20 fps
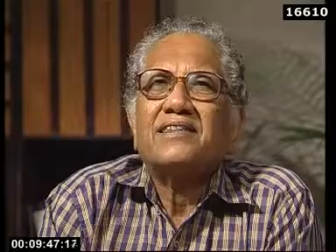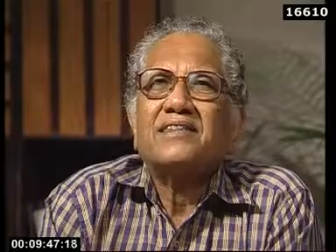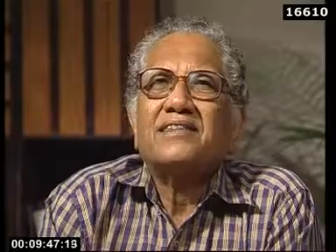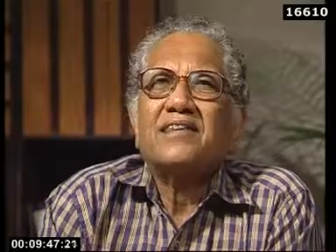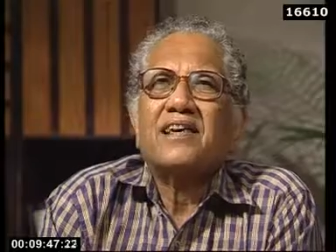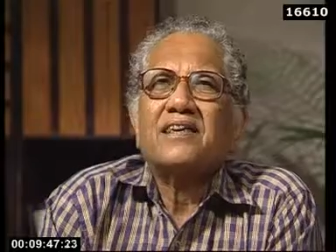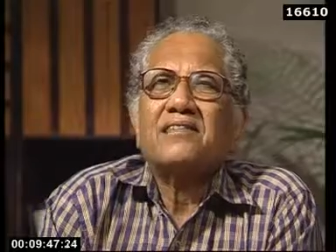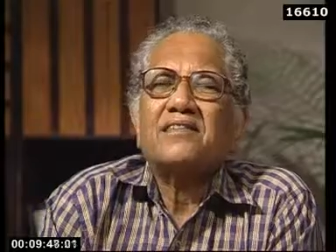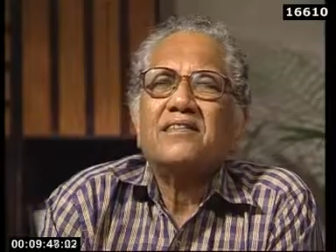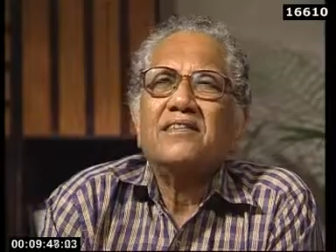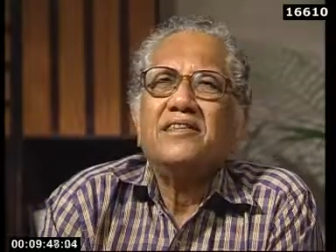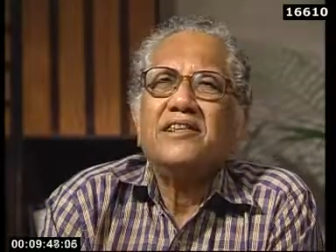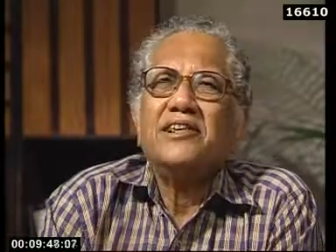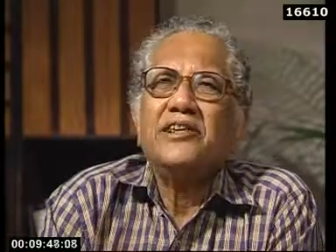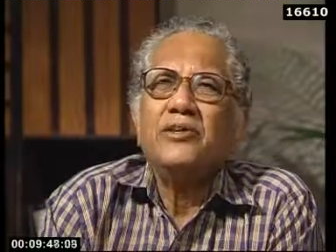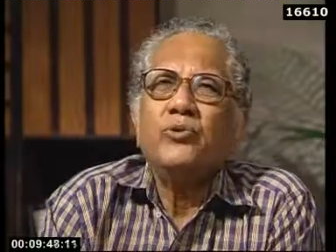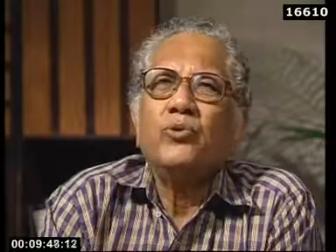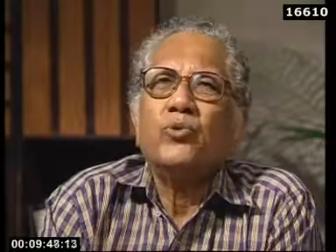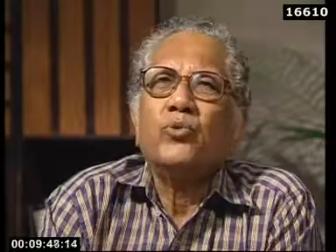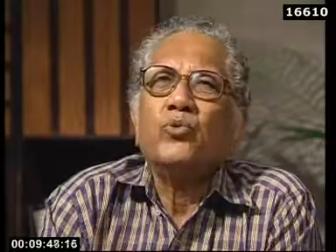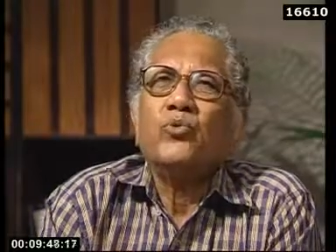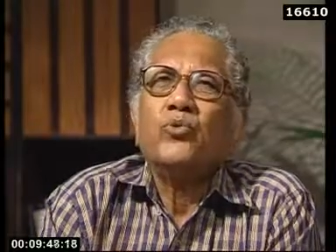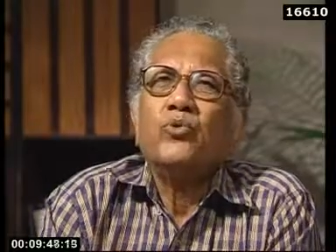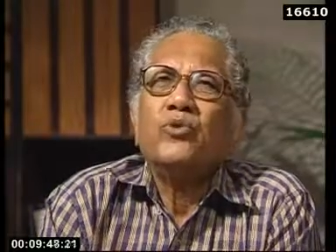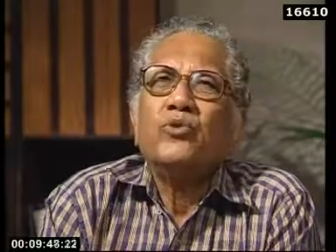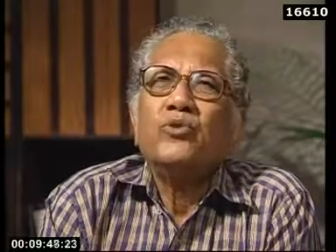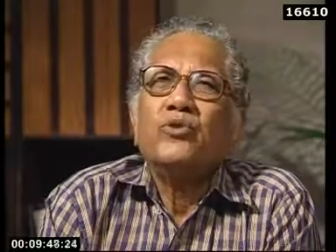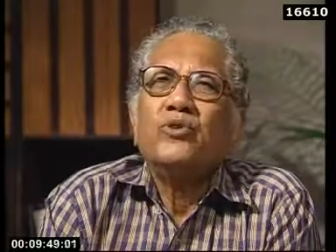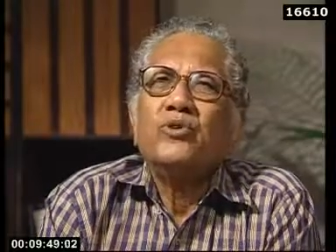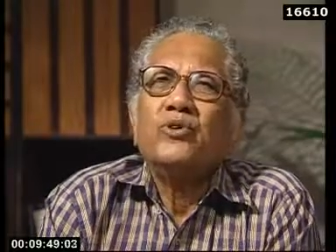certain new
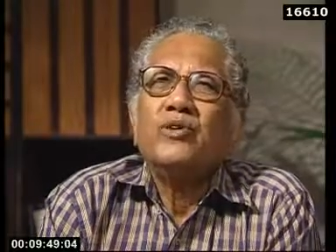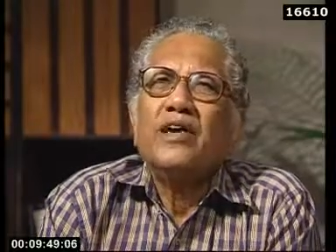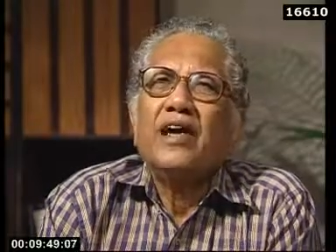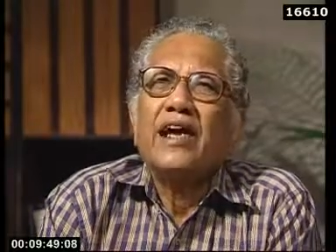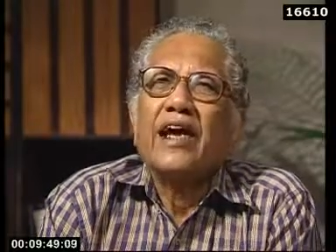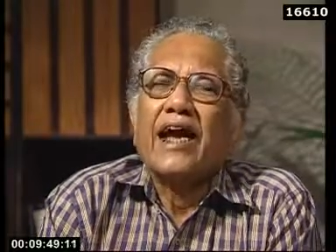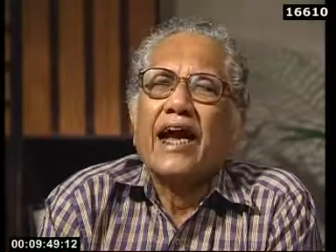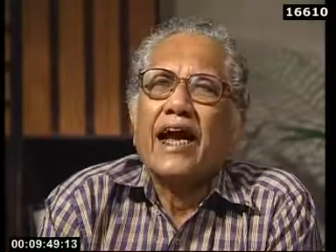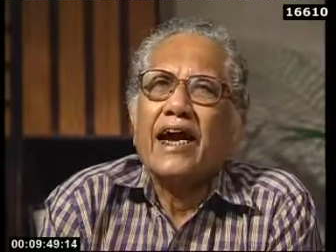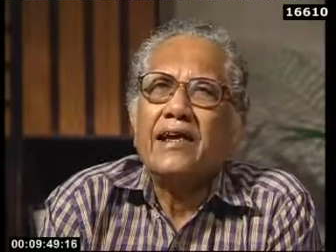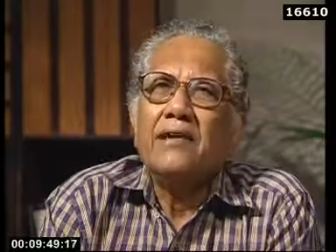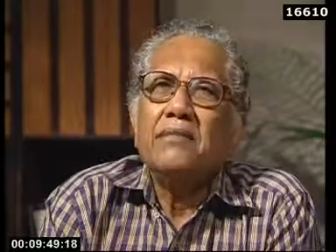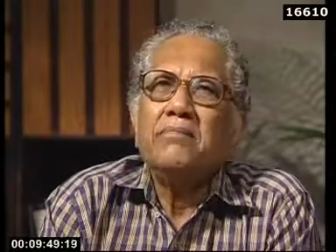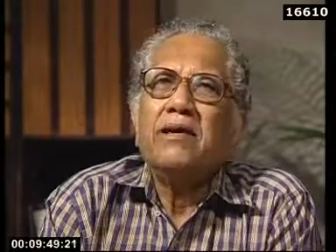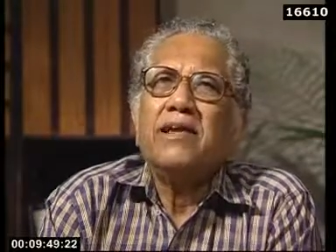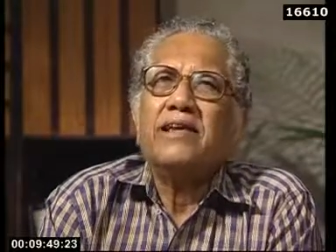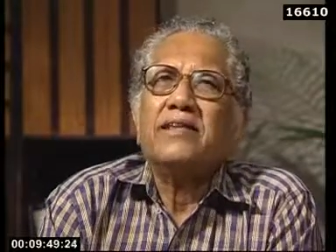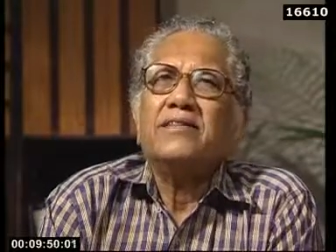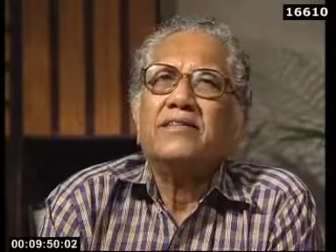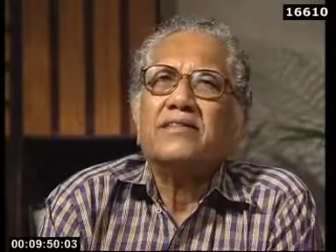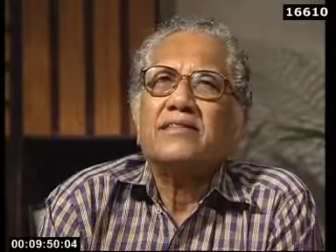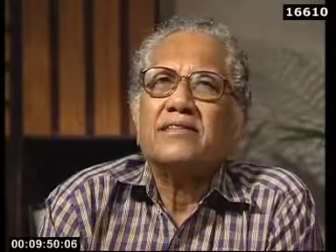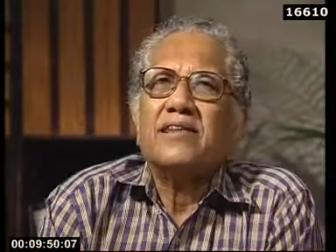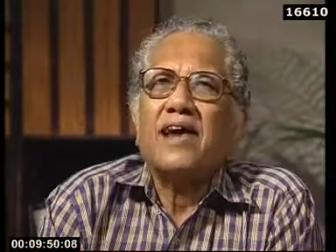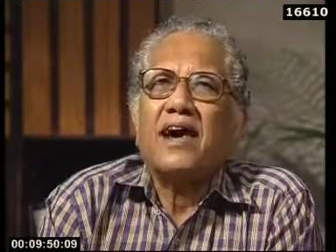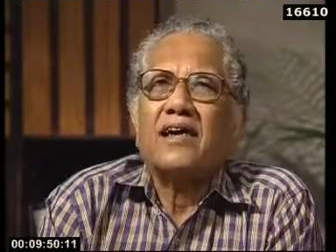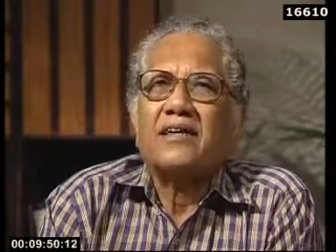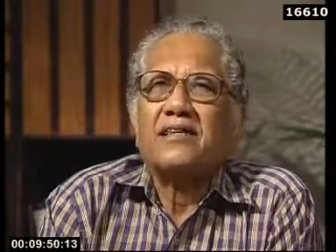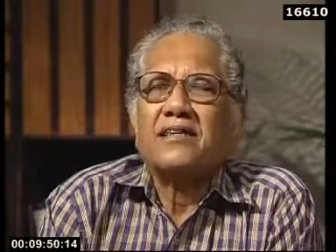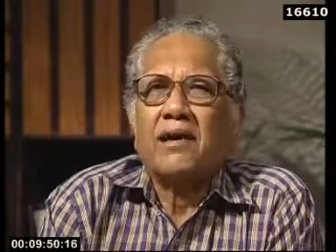elements
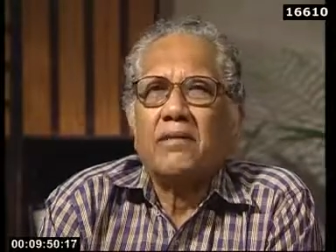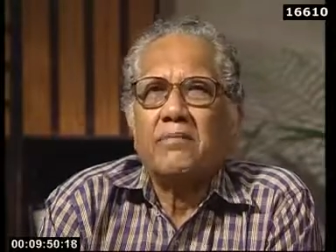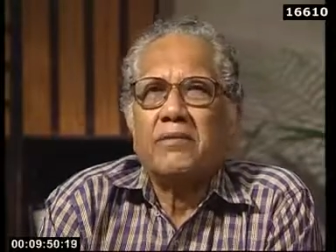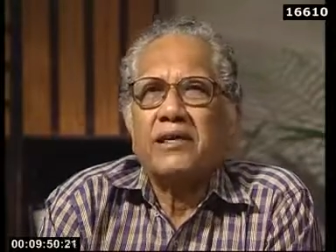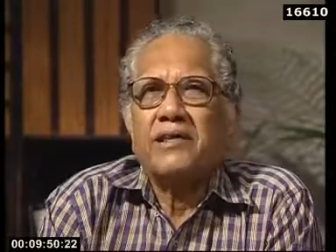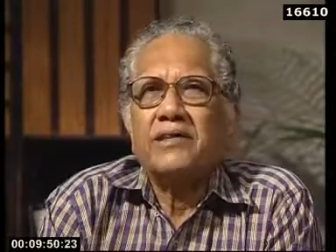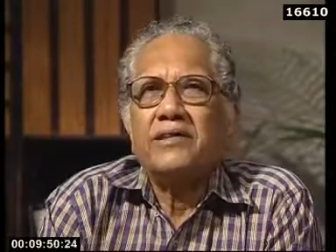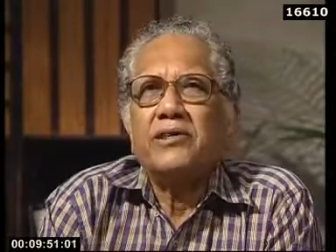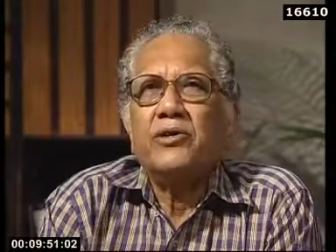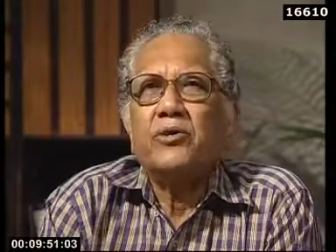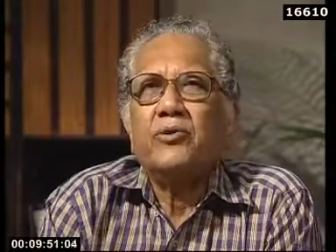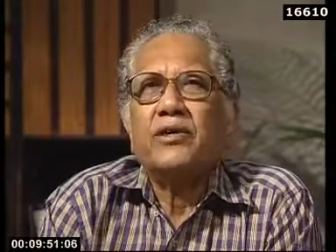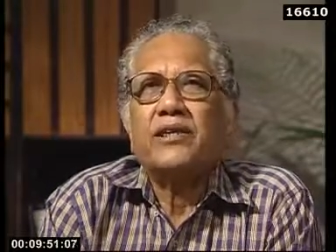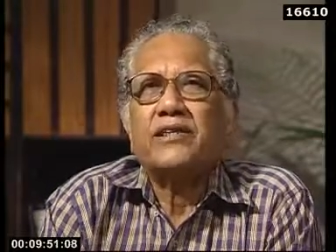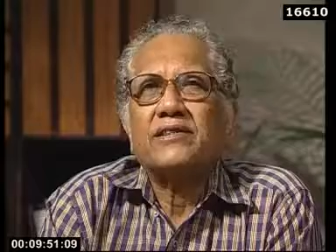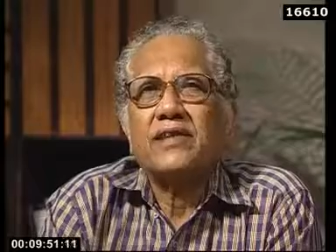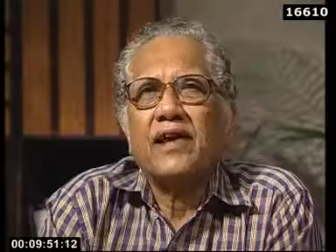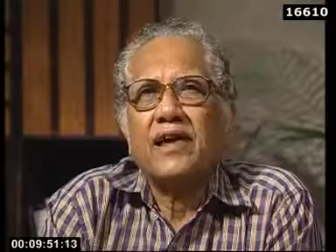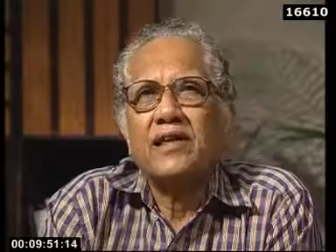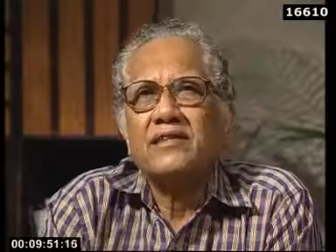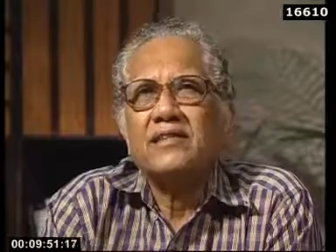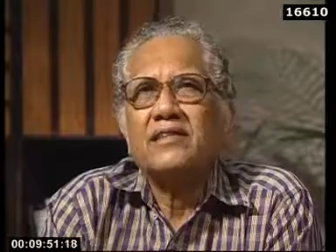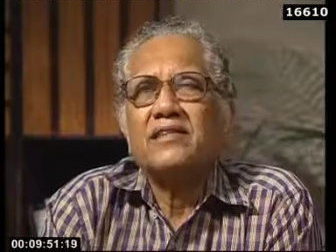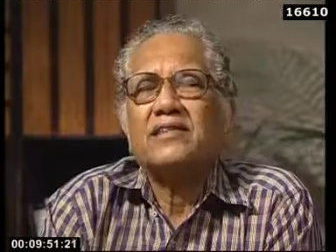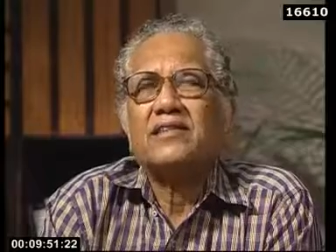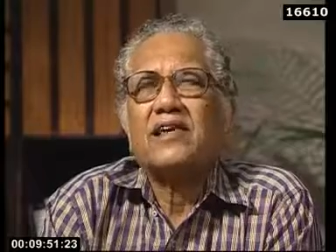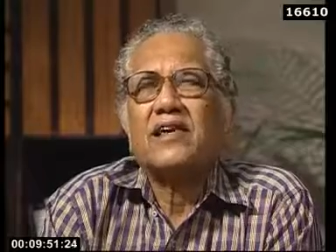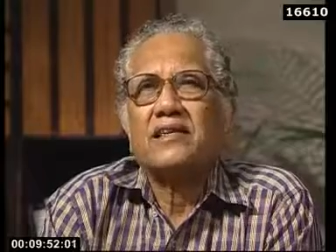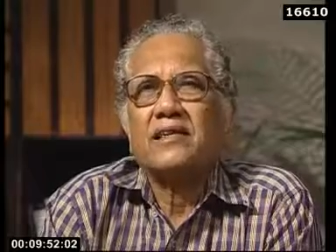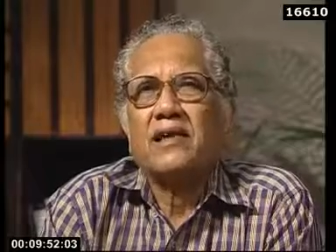are coming, new
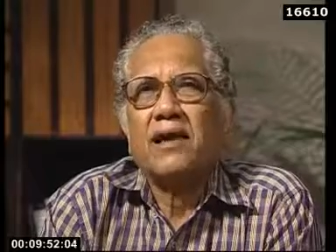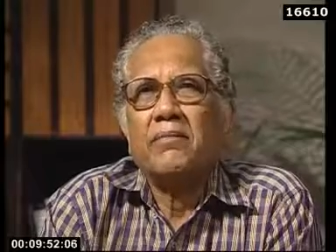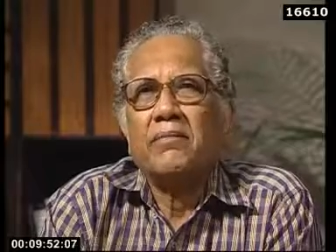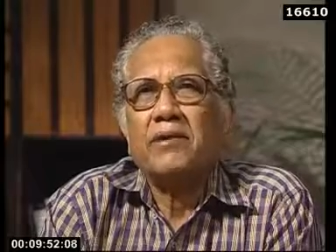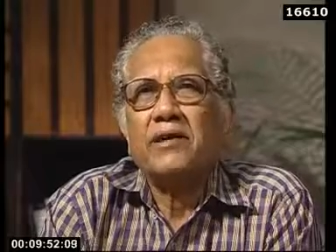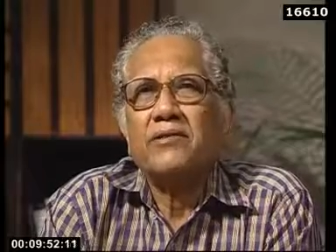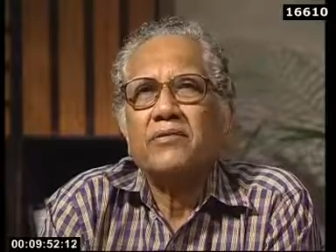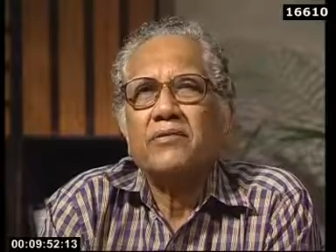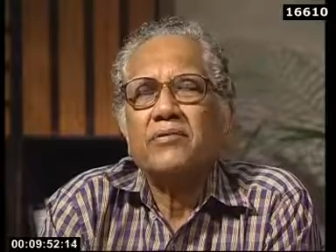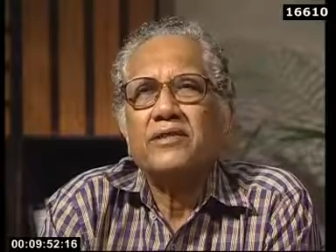researches are coming,